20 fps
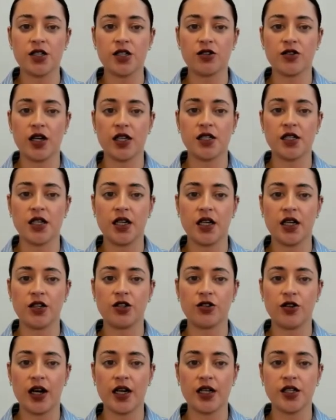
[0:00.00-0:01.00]
strengths, and
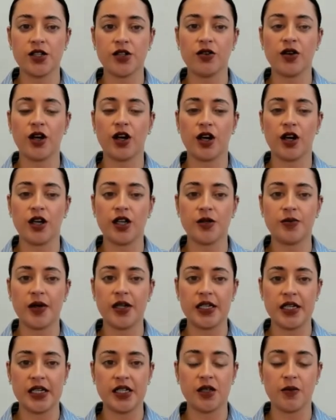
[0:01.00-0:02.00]
interests to encourage
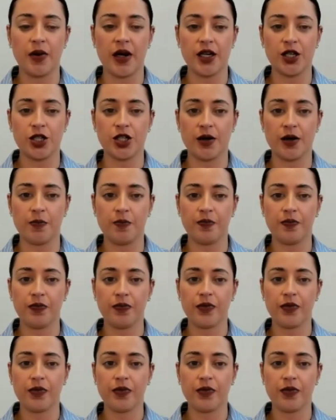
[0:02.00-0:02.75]
participation.